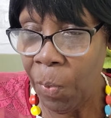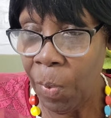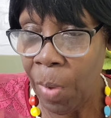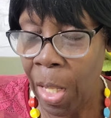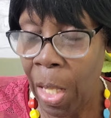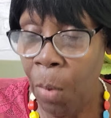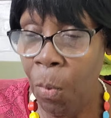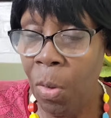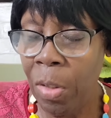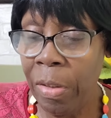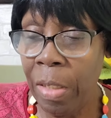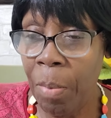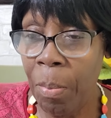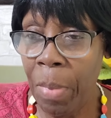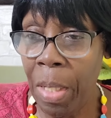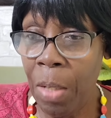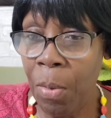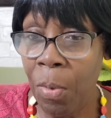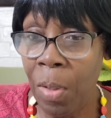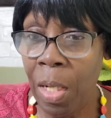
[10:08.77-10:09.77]
I was a
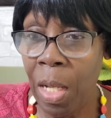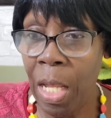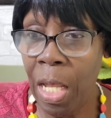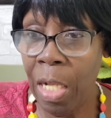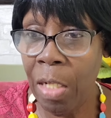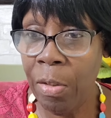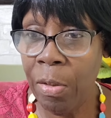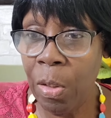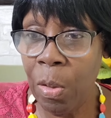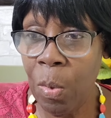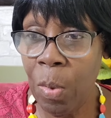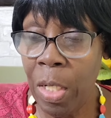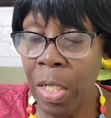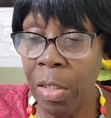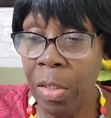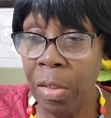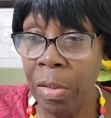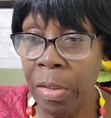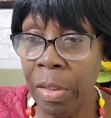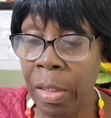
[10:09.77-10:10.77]
man I also
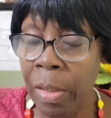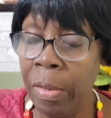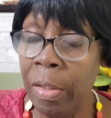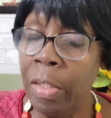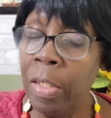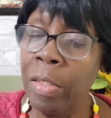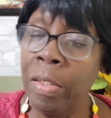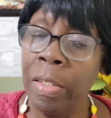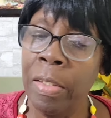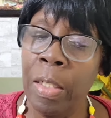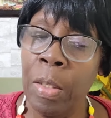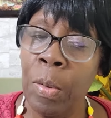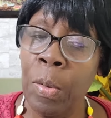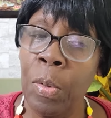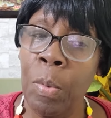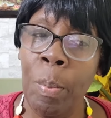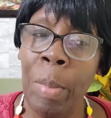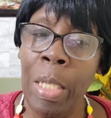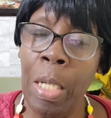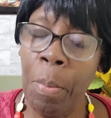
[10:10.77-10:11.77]
want to see. So you see, so
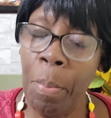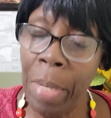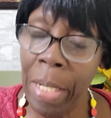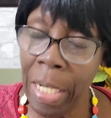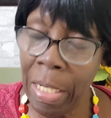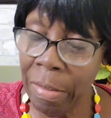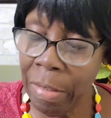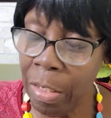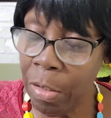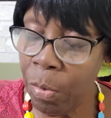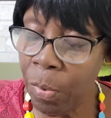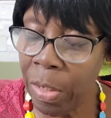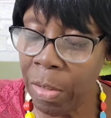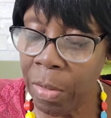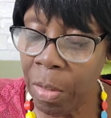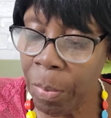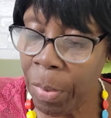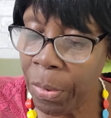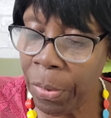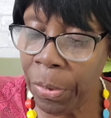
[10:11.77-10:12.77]
I'm not biased as well,
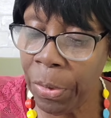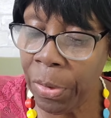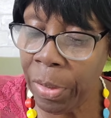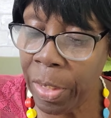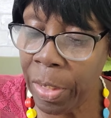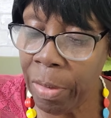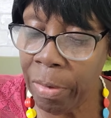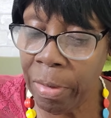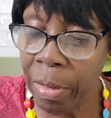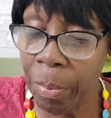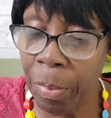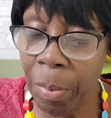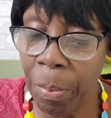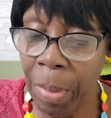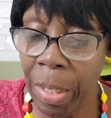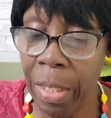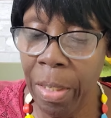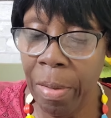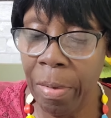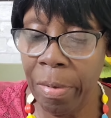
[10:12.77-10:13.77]
some of the things I'm
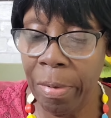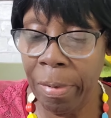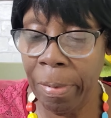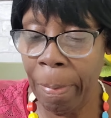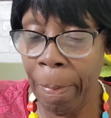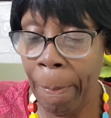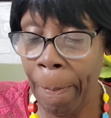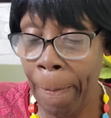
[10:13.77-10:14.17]
biased.